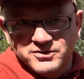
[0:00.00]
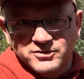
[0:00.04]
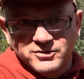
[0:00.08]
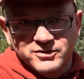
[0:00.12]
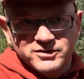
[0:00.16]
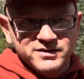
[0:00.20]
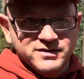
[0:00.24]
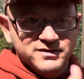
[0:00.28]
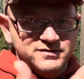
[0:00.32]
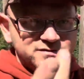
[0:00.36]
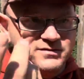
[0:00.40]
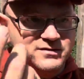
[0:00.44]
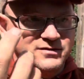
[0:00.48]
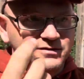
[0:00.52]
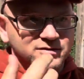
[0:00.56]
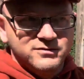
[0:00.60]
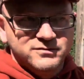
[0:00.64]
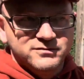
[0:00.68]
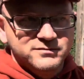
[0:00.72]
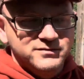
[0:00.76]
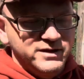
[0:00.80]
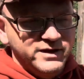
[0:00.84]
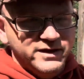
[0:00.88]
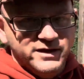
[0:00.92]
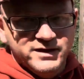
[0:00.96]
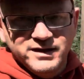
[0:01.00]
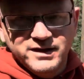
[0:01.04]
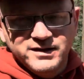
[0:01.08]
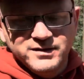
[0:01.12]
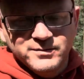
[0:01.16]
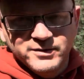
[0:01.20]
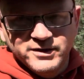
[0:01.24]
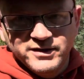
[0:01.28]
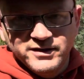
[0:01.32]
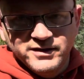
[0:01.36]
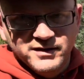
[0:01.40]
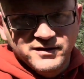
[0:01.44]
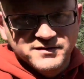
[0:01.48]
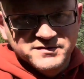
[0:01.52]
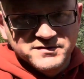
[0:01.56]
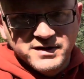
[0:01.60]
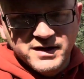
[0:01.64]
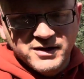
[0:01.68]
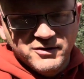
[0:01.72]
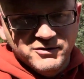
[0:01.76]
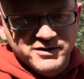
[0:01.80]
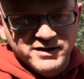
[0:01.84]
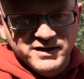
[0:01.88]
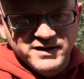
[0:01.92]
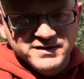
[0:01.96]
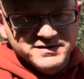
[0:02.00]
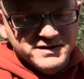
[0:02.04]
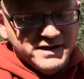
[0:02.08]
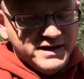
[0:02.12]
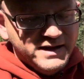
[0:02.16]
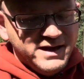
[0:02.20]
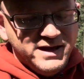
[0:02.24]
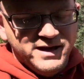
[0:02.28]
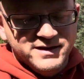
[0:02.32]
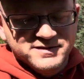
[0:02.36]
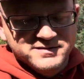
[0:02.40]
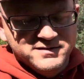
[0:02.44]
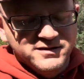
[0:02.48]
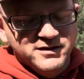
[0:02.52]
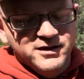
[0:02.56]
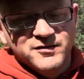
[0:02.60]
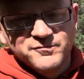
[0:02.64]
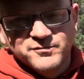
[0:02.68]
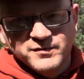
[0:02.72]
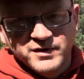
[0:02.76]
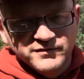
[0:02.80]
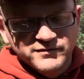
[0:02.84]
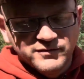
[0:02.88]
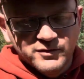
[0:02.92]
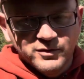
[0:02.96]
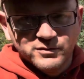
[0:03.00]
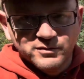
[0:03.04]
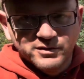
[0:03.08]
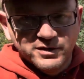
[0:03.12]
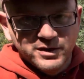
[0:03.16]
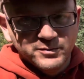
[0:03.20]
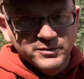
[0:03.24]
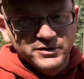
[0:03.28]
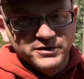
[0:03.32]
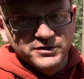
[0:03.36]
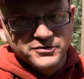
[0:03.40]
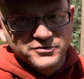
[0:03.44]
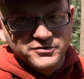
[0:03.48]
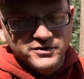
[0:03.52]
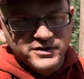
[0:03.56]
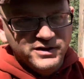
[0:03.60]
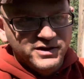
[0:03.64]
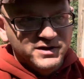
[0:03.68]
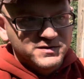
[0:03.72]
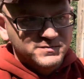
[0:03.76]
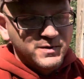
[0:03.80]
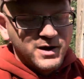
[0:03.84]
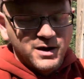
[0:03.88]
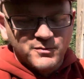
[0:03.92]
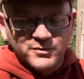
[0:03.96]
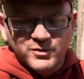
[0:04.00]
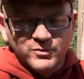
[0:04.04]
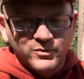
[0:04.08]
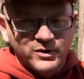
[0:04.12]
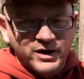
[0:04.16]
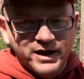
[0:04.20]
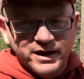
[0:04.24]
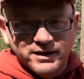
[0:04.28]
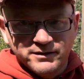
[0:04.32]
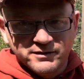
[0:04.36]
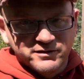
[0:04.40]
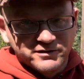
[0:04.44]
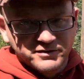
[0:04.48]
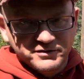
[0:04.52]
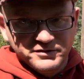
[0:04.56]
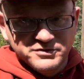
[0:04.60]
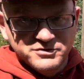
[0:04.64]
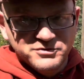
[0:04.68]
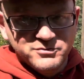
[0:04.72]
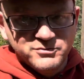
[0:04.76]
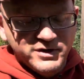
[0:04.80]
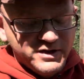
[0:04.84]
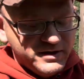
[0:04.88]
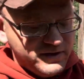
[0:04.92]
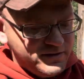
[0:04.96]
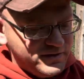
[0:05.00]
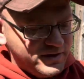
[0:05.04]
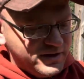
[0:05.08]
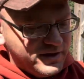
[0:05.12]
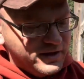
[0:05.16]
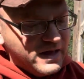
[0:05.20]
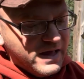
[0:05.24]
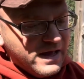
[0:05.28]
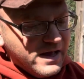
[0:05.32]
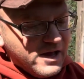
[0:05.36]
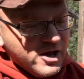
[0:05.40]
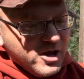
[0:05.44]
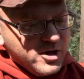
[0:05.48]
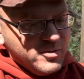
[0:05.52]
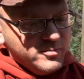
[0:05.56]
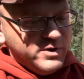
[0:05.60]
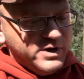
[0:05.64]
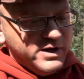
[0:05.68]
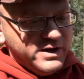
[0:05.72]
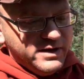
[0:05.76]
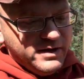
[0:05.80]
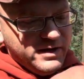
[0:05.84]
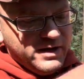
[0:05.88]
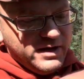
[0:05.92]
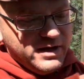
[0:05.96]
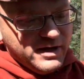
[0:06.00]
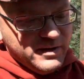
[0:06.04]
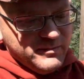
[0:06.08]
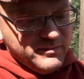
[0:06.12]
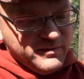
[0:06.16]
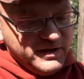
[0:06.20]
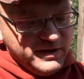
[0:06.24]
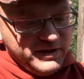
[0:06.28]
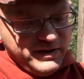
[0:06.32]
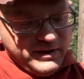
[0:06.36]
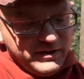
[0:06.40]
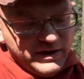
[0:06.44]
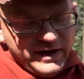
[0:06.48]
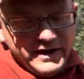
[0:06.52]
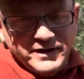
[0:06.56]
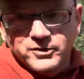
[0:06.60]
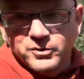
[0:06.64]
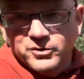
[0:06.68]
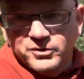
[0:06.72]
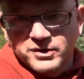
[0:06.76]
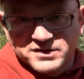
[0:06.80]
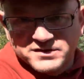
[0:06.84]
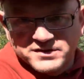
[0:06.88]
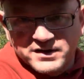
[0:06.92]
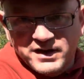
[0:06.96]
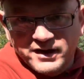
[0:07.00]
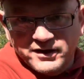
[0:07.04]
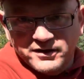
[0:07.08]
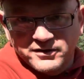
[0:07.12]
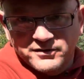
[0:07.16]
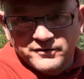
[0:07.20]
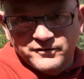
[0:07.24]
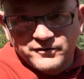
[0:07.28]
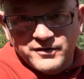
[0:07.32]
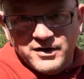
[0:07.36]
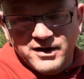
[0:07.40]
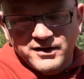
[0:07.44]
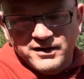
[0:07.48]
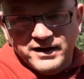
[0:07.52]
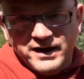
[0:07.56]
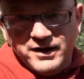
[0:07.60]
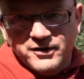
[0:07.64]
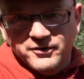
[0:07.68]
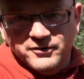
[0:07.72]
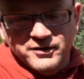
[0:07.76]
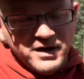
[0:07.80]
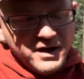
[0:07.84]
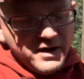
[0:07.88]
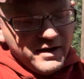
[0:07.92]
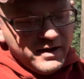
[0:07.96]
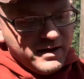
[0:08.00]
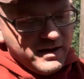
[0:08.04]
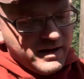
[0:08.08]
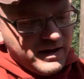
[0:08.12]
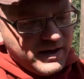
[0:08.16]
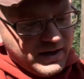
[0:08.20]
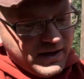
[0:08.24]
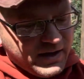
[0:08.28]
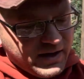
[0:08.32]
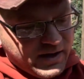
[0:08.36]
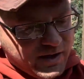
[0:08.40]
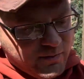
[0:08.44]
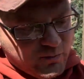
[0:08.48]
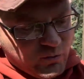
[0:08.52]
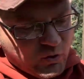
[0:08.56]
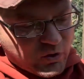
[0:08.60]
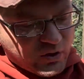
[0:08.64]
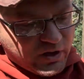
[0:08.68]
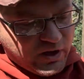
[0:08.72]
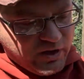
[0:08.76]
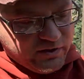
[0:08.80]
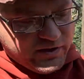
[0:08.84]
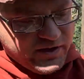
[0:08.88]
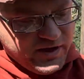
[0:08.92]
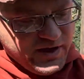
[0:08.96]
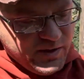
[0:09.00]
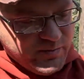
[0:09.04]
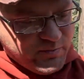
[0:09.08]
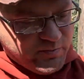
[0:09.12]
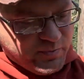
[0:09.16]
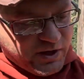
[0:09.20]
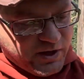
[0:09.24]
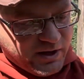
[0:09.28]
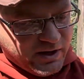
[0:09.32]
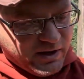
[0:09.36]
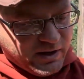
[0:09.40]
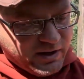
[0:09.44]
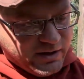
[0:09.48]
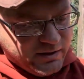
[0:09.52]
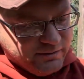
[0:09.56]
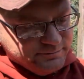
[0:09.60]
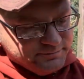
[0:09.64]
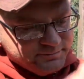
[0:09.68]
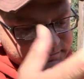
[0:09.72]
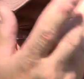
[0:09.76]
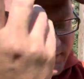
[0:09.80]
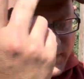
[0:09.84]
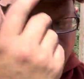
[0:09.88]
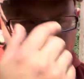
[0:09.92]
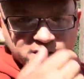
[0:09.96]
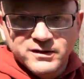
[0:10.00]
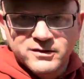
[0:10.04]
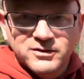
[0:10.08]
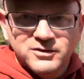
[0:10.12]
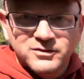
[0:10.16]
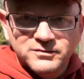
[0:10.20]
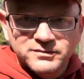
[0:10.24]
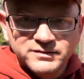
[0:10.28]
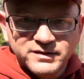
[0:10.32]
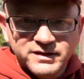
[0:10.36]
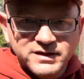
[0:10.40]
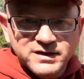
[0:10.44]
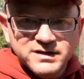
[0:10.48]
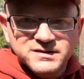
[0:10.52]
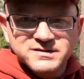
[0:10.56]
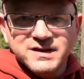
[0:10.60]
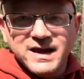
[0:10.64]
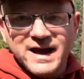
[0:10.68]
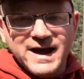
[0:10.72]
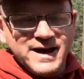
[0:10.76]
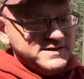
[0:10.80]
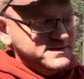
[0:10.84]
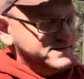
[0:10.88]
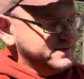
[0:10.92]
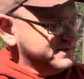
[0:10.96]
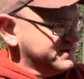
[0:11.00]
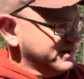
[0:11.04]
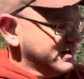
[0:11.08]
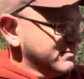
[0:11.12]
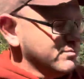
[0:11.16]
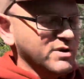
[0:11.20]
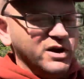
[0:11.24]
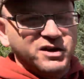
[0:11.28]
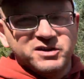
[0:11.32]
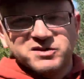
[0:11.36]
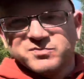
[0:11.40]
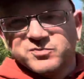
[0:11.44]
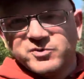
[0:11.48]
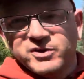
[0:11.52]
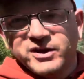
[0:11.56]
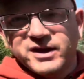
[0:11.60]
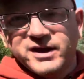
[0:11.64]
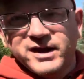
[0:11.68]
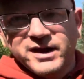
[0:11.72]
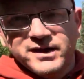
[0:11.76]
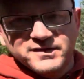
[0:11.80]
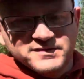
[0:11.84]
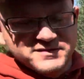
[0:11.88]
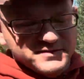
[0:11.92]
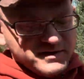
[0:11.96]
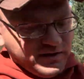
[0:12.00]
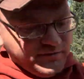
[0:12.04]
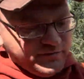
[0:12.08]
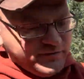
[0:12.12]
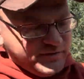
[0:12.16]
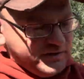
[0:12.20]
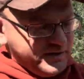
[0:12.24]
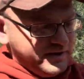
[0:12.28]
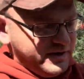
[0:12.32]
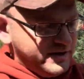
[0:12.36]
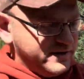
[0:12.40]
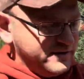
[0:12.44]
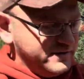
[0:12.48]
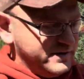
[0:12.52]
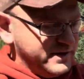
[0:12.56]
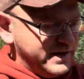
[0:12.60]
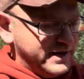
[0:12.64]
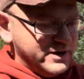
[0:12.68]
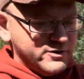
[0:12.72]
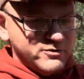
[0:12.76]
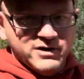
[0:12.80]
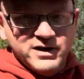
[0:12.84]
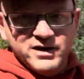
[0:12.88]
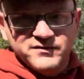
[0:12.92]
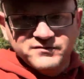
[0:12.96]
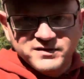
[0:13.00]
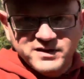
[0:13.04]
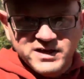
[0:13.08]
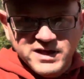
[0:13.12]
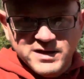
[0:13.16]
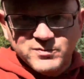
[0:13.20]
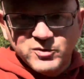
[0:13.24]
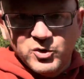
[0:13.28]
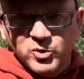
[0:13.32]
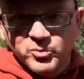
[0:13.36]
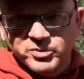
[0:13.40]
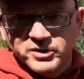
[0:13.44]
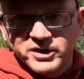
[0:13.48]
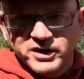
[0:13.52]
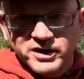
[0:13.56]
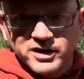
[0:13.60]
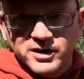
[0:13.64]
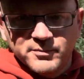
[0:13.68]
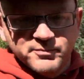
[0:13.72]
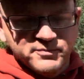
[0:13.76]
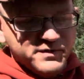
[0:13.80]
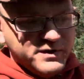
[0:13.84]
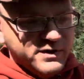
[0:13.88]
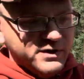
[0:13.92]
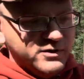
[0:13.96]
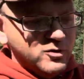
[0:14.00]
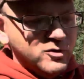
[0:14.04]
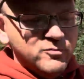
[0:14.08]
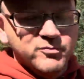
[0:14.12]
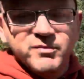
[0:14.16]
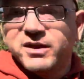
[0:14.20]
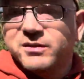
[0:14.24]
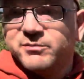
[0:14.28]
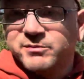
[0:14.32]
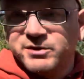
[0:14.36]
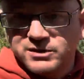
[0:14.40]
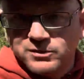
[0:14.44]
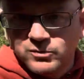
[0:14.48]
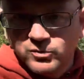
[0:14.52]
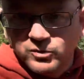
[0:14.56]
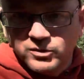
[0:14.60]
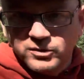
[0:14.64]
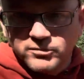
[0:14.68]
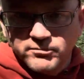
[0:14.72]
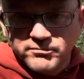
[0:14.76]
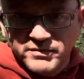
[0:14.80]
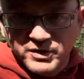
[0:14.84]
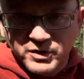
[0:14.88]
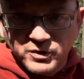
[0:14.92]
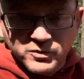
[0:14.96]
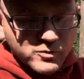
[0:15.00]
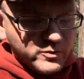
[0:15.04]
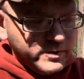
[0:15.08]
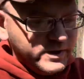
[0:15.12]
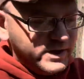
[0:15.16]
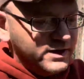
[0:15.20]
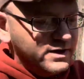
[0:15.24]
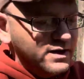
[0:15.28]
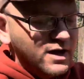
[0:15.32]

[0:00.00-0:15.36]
it, because, you know, like anybody else nowadays, I can't stay off my phone when I'm in the tree. That's probably why I hardly shoot anything. But, you know, I know that's not going to fall out, or I'll keep, you know, easy access, like bug spray kind of stuff in there that I don't have to keep opening up or maybe the milkweed,